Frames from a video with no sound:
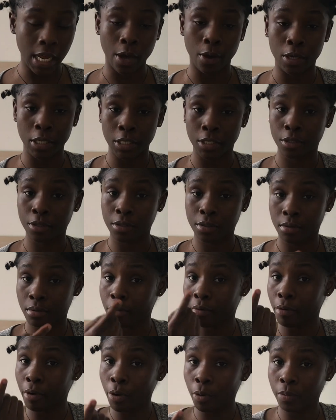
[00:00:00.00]
Now it's
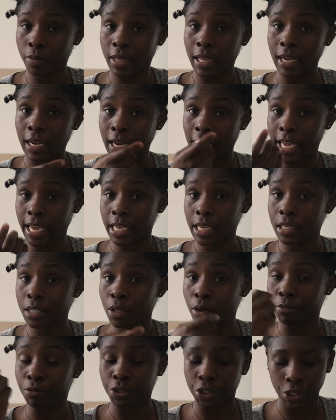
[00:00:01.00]
through the layers
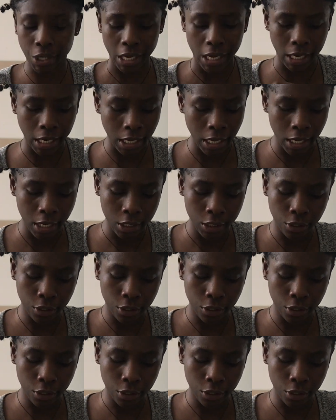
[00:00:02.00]
of jean.